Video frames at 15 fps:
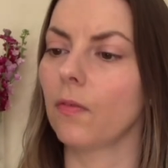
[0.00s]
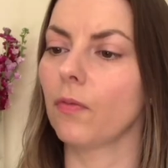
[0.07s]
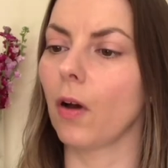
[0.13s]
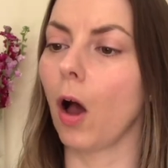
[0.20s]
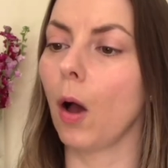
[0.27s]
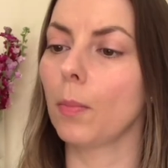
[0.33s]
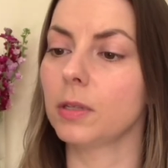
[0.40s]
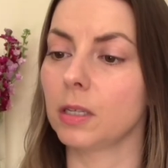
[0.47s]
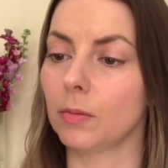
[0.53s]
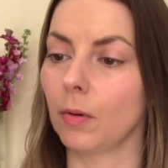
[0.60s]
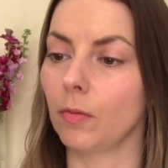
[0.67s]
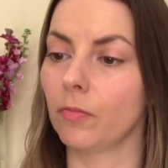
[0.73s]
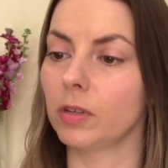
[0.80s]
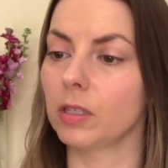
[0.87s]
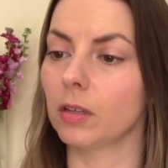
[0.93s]
for
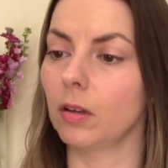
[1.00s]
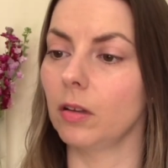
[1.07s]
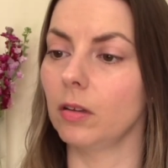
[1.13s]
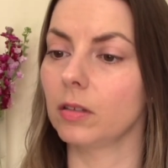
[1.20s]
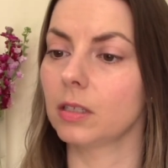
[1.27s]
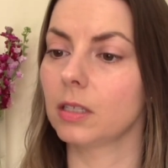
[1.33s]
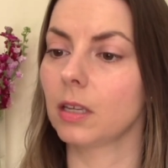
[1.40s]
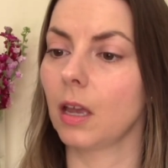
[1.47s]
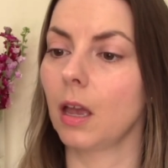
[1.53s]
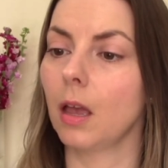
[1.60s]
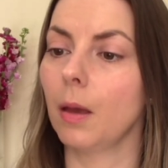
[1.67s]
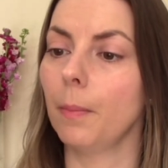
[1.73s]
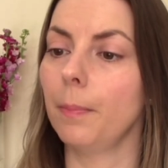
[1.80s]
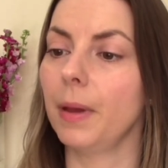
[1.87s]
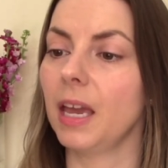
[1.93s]
optimum results.
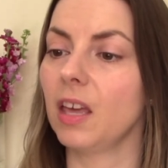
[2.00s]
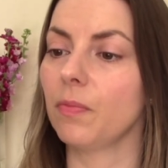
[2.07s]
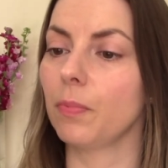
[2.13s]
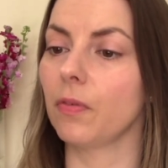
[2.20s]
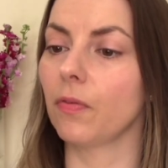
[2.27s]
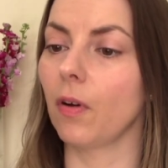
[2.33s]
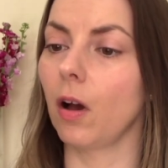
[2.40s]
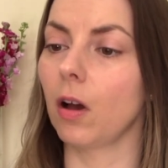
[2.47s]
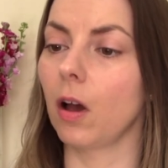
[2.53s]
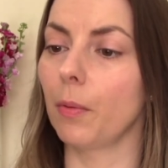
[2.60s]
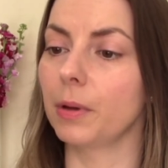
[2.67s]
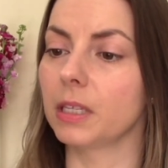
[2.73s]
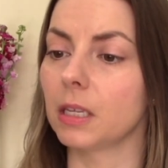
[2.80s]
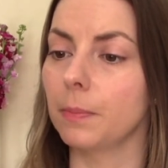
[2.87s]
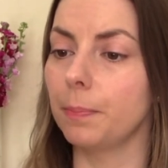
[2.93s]
Bathe before
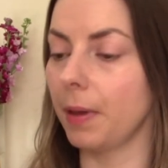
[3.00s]
going to